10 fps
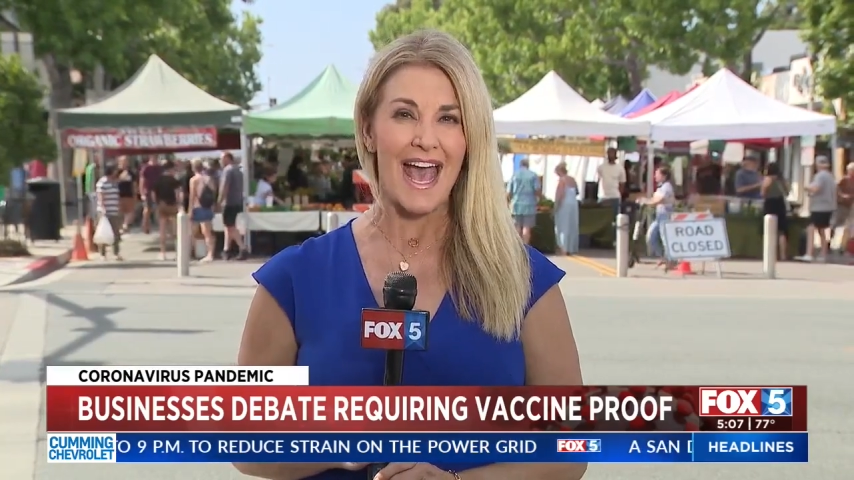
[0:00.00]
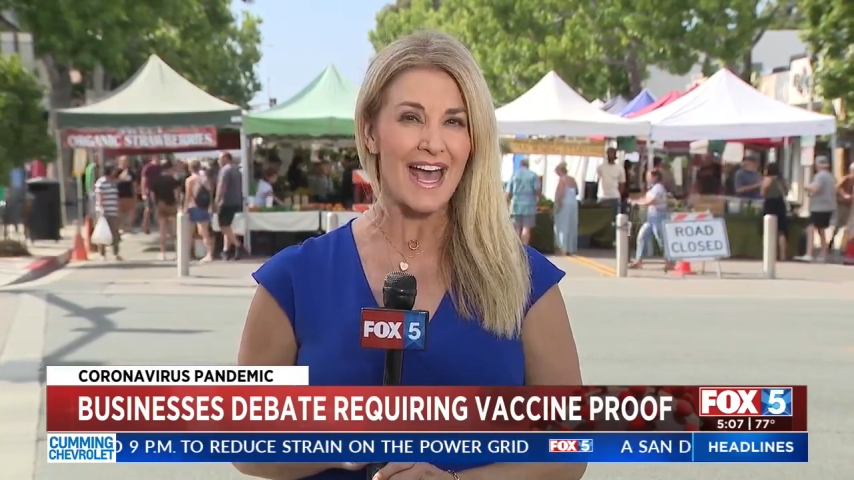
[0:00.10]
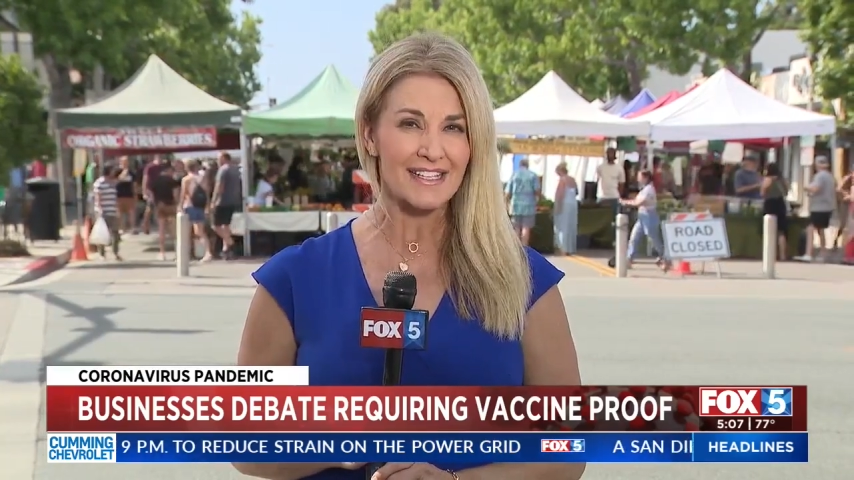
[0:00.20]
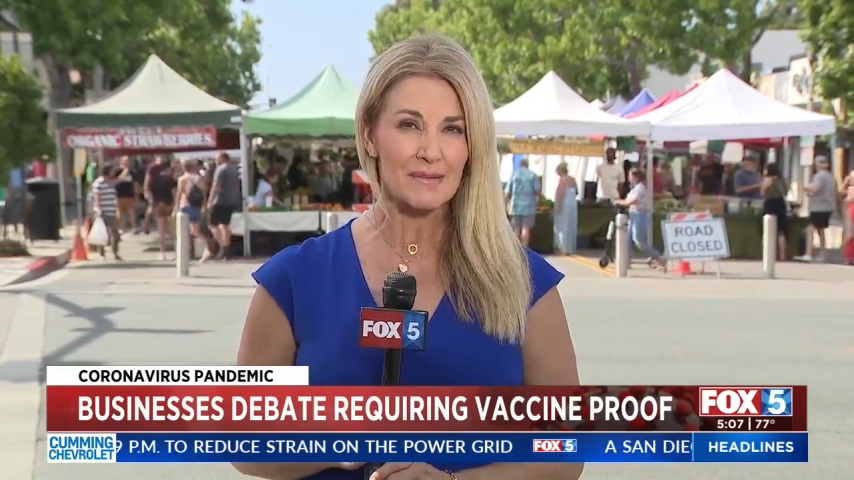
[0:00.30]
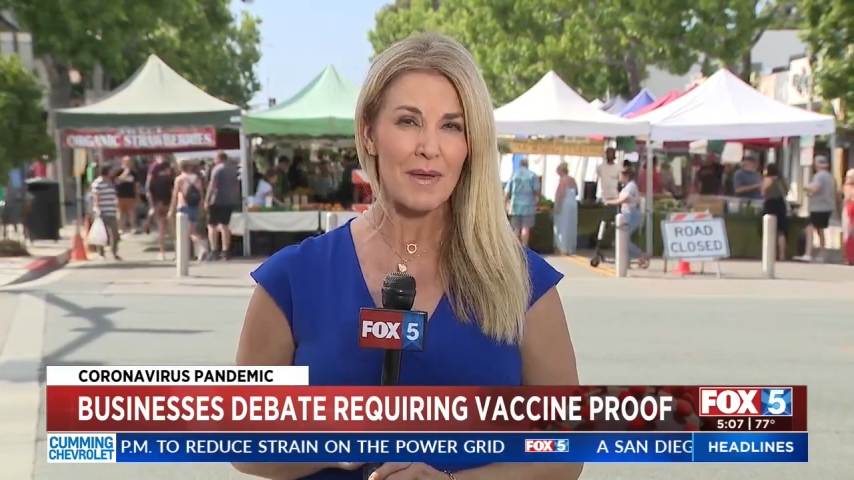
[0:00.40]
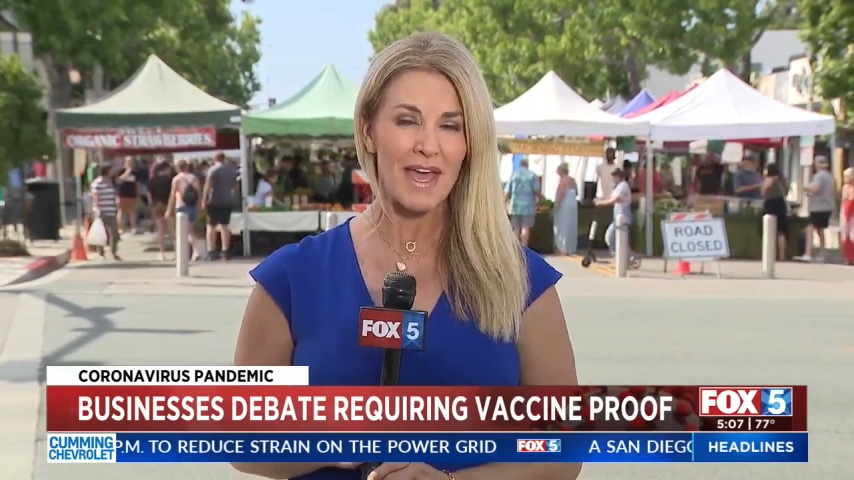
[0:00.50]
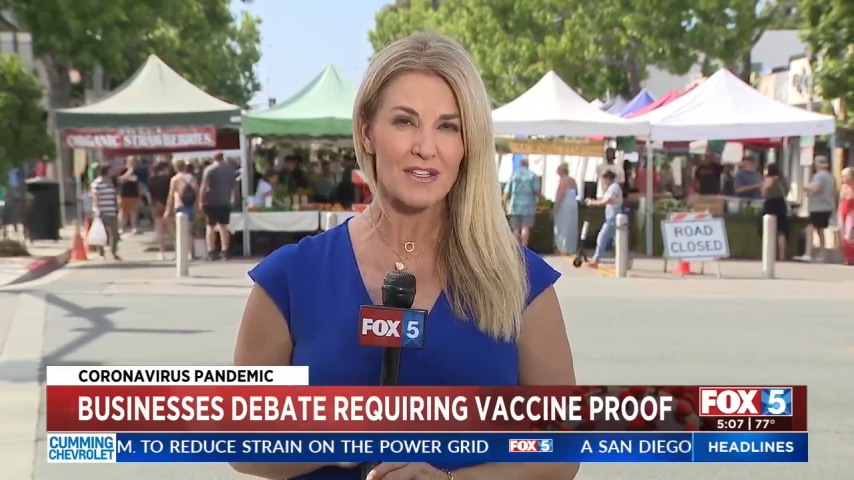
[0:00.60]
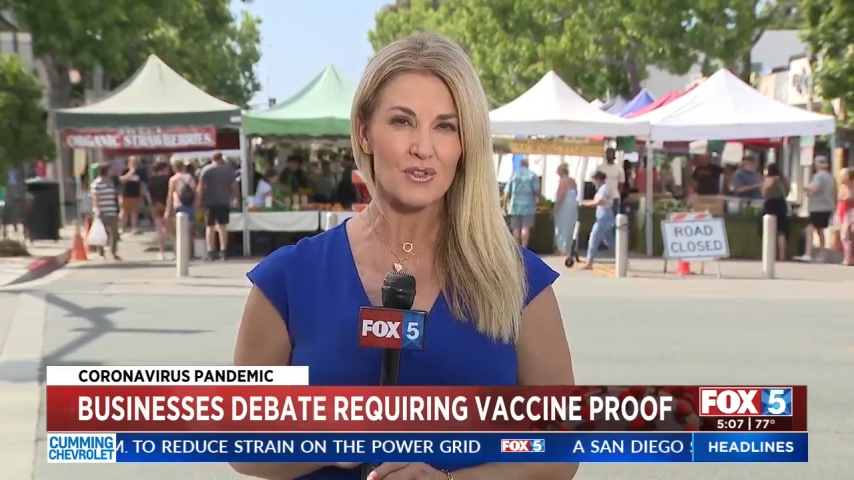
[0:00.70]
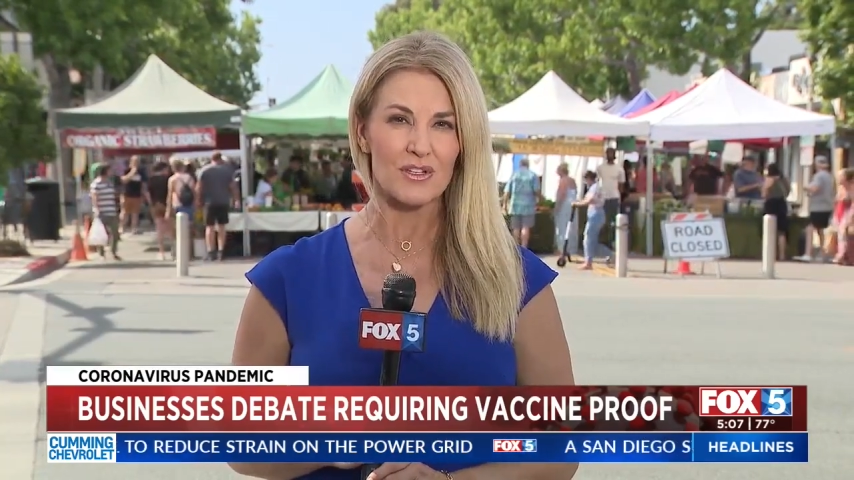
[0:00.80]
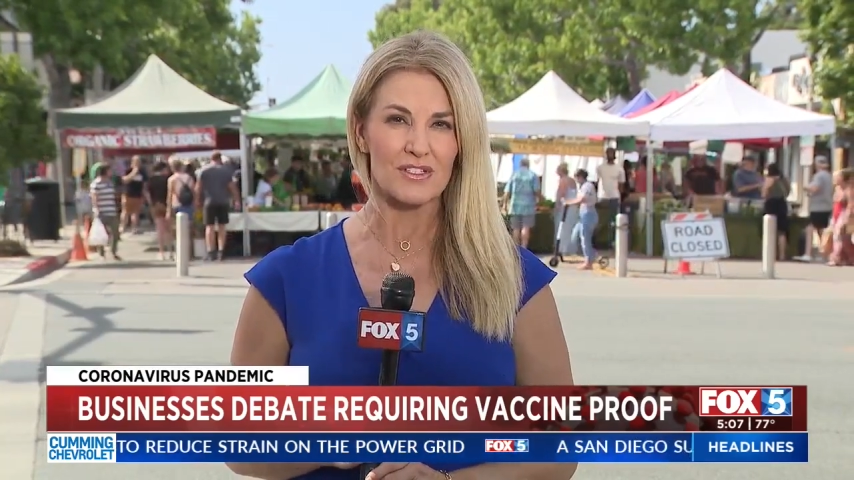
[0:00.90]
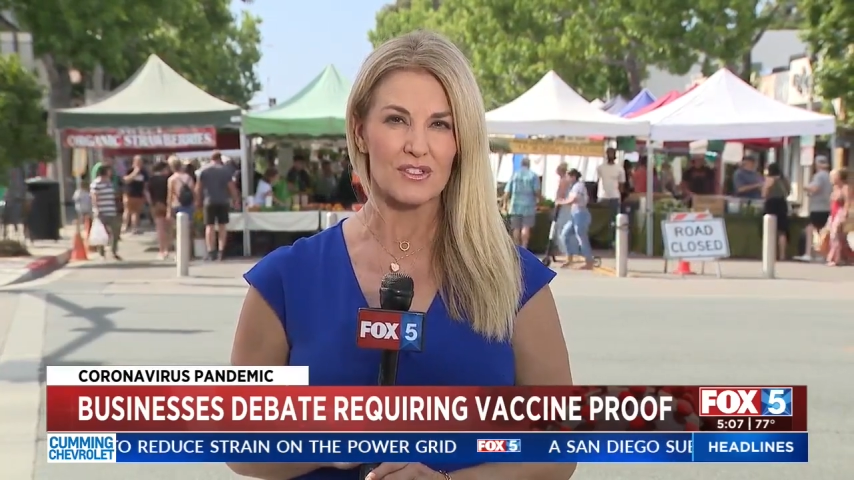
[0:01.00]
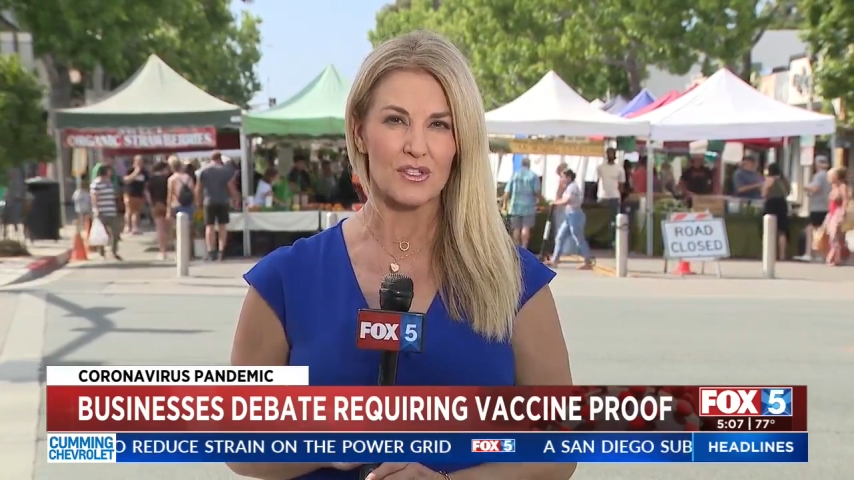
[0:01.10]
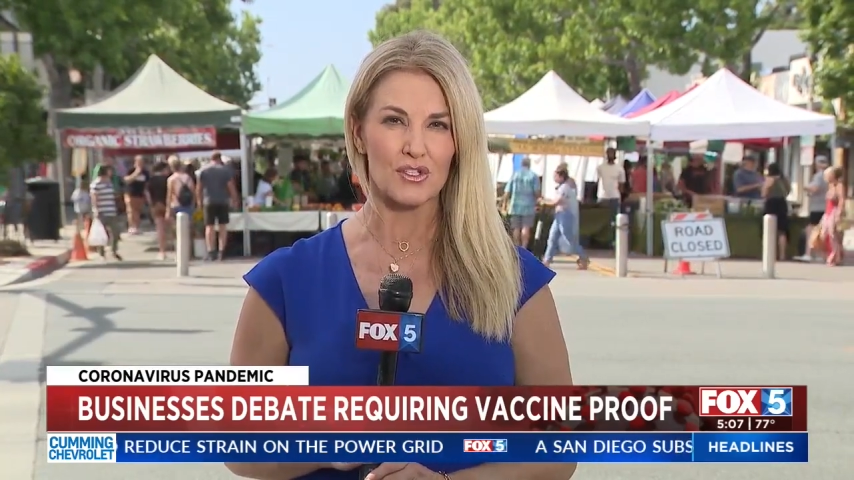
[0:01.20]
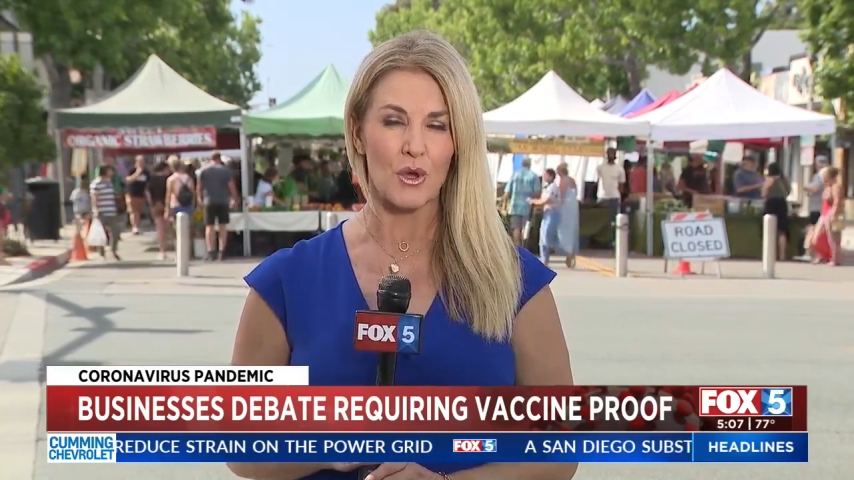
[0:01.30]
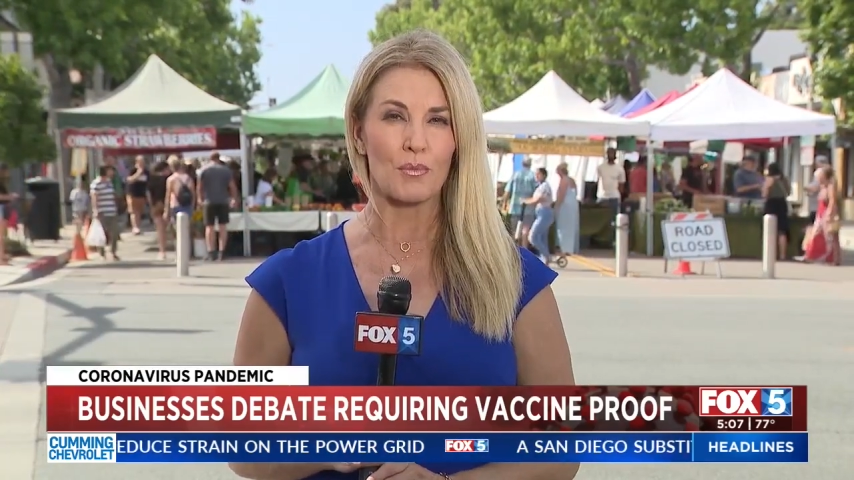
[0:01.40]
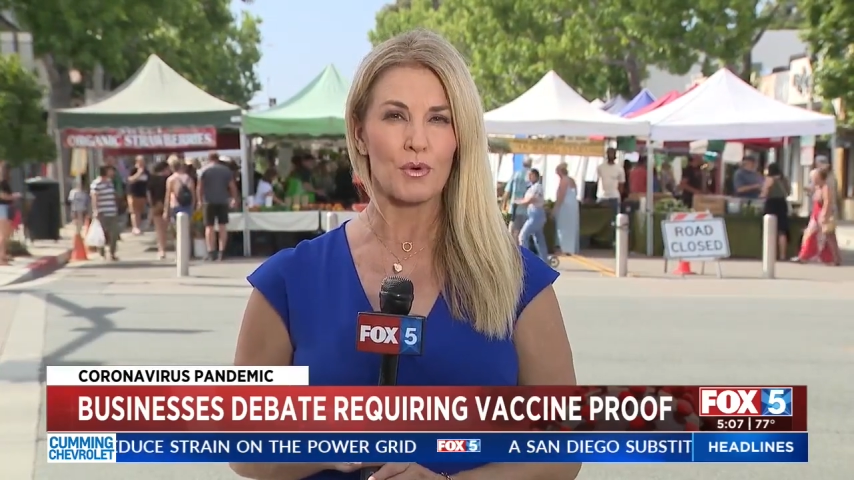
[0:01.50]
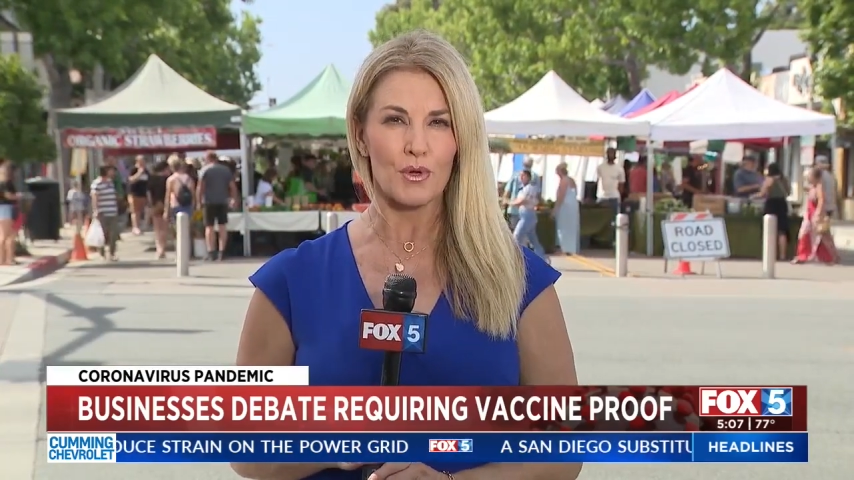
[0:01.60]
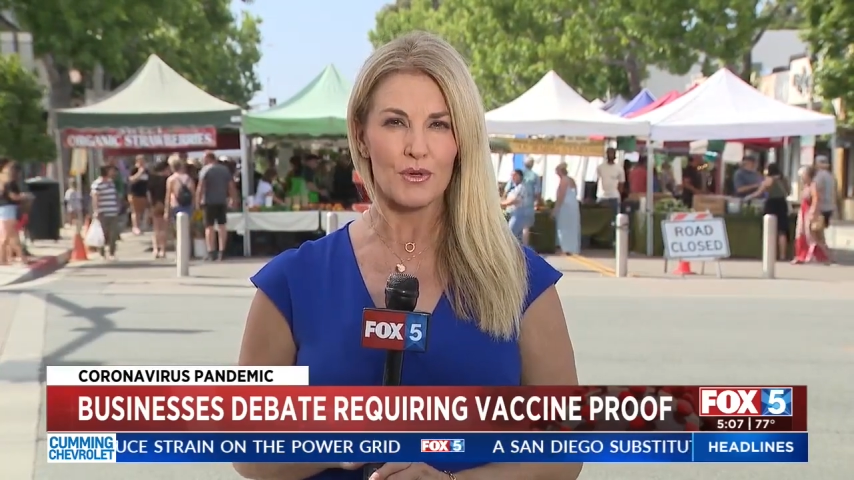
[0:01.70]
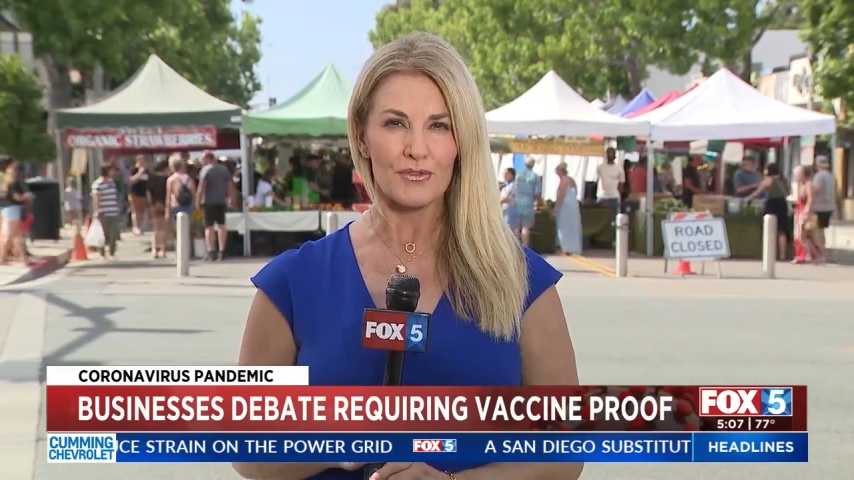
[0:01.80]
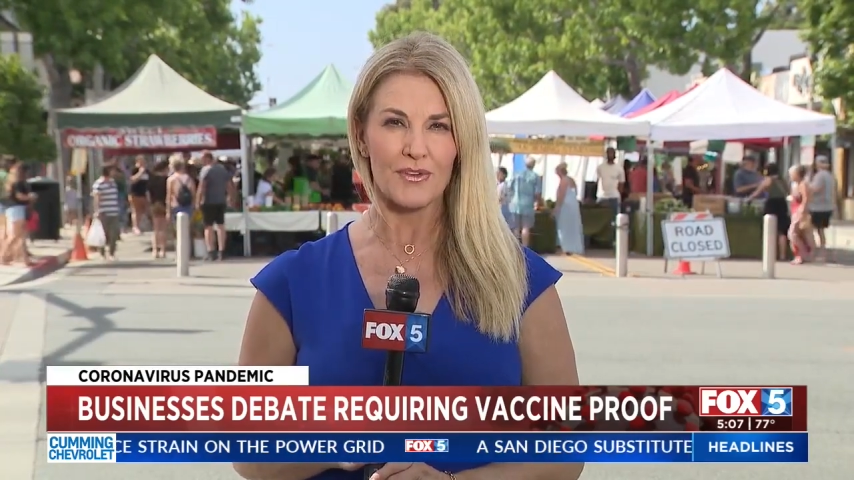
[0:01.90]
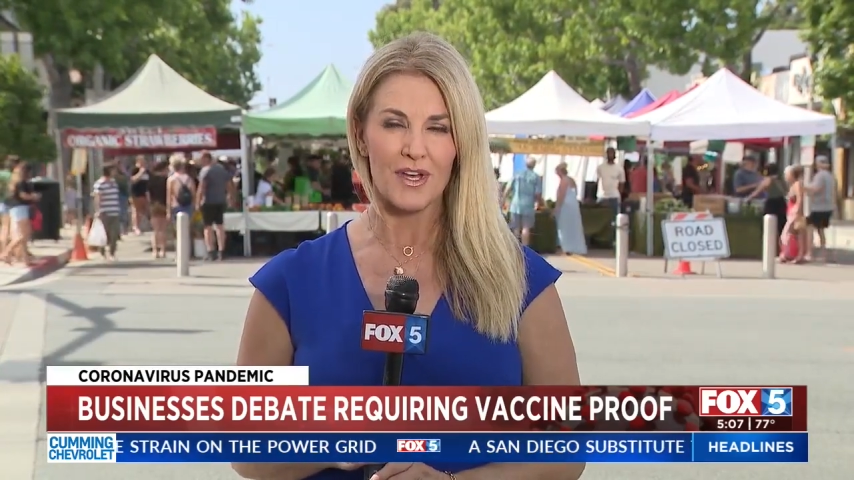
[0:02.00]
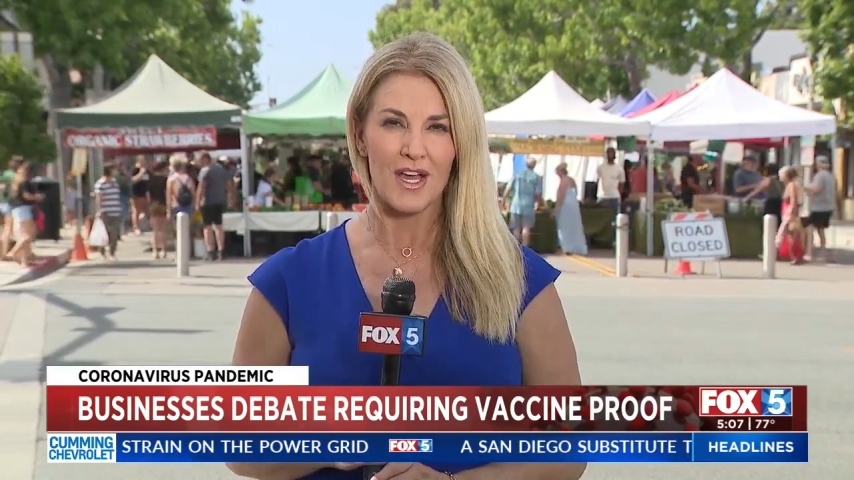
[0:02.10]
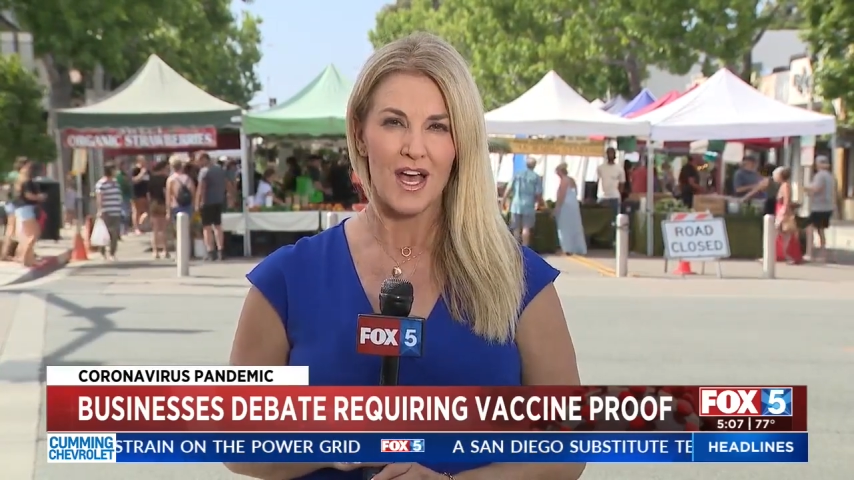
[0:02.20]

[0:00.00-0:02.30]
ask patrons to show proof